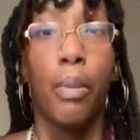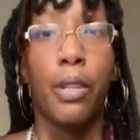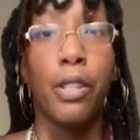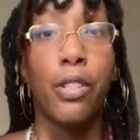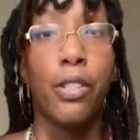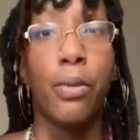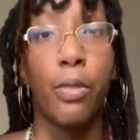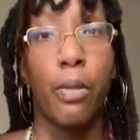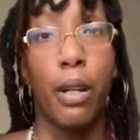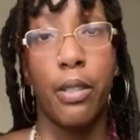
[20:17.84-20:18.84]
But this is the
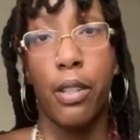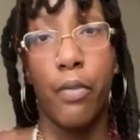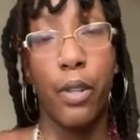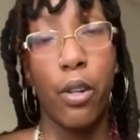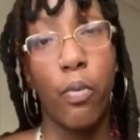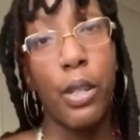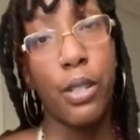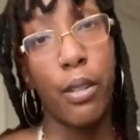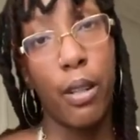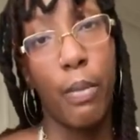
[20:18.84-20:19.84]
reason why I did a video
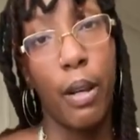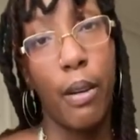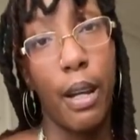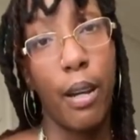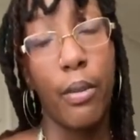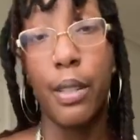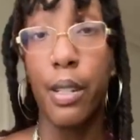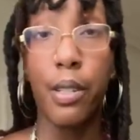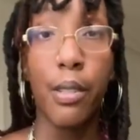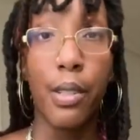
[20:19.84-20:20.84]
recently about how
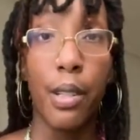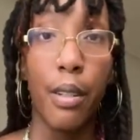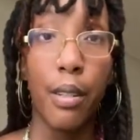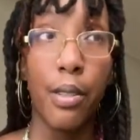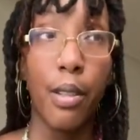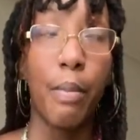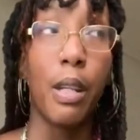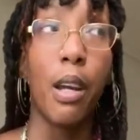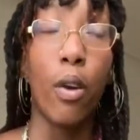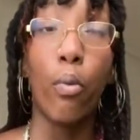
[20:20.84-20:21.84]

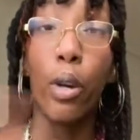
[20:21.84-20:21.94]
how